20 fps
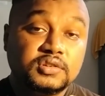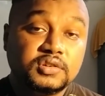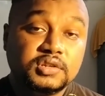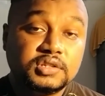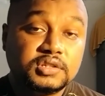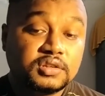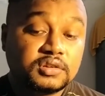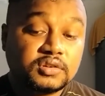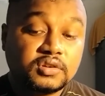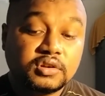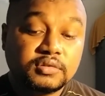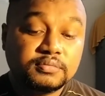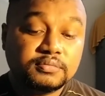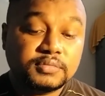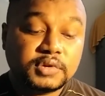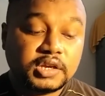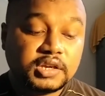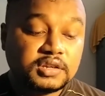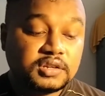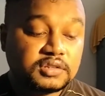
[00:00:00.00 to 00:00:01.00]
Intercom
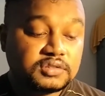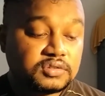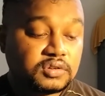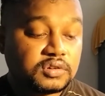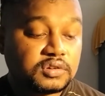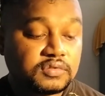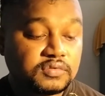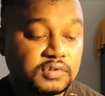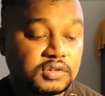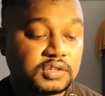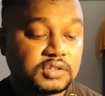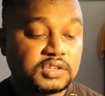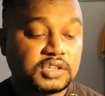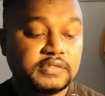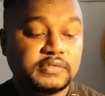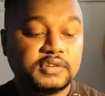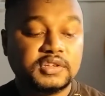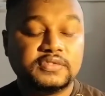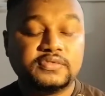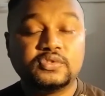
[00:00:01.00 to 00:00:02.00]
mic does not work
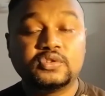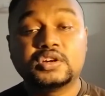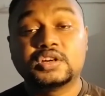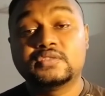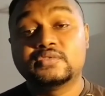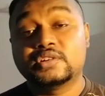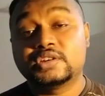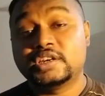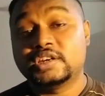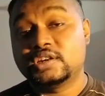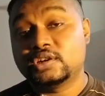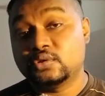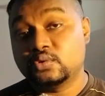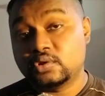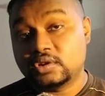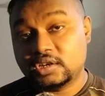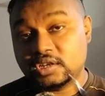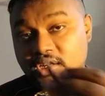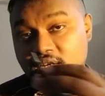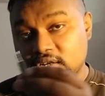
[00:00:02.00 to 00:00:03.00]
even if you convert it to
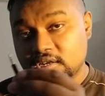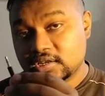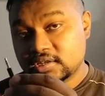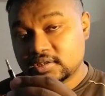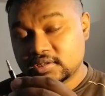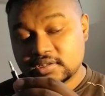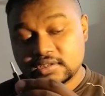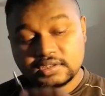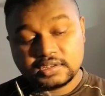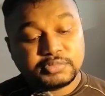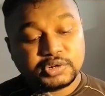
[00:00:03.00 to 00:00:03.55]
TRS.